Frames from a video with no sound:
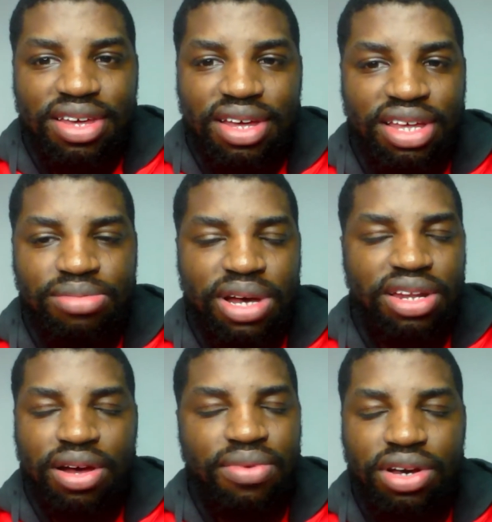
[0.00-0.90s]
It's mad.
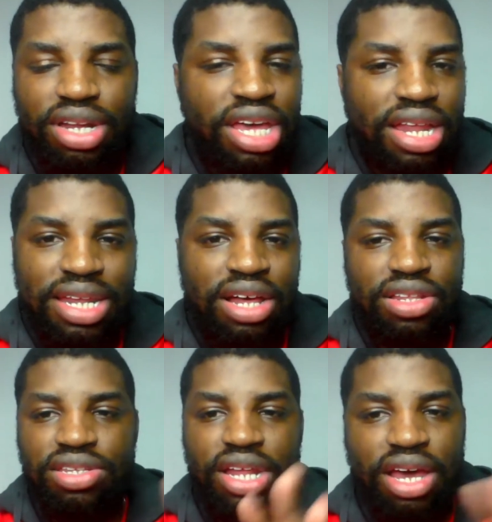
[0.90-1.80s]
I'm not going to get down
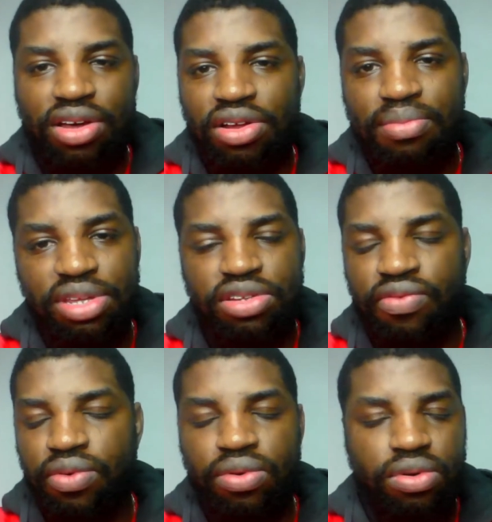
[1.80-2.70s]
into the economics of
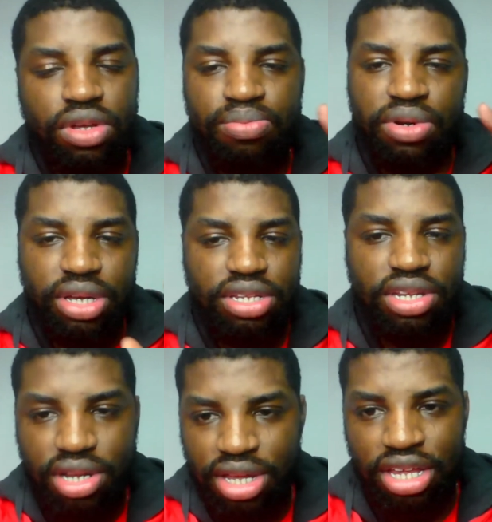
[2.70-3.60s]
it all, but it's
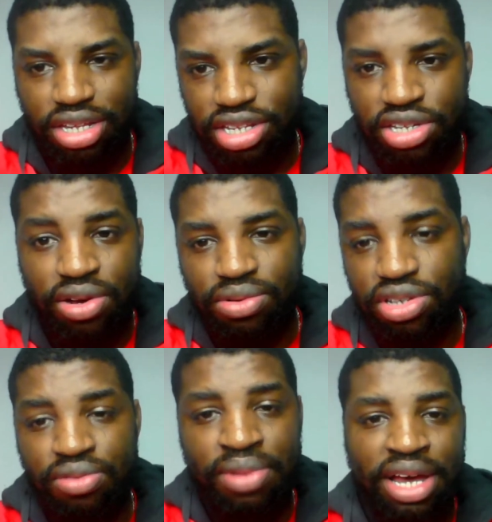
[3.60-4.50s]

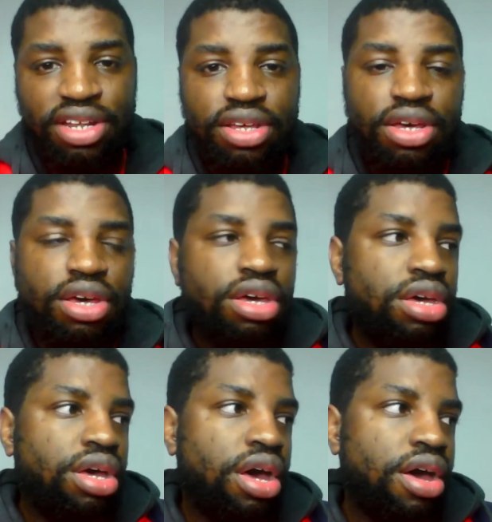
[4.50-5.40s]
so mad.
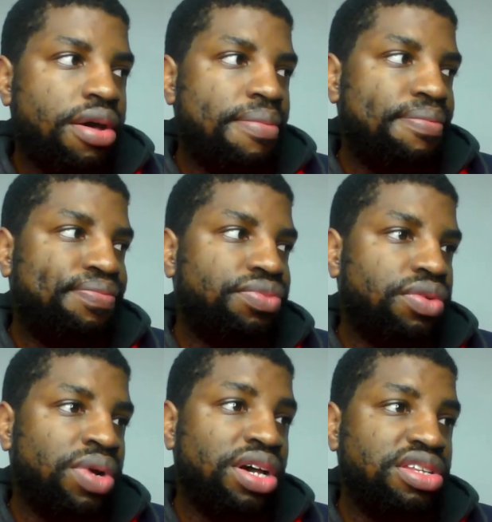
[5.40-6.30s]

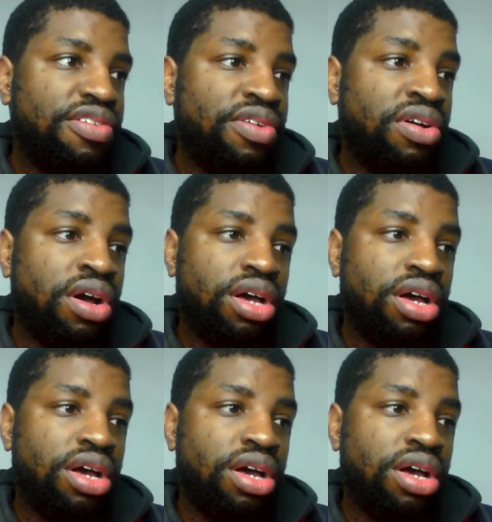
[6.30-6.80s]
What else have you got?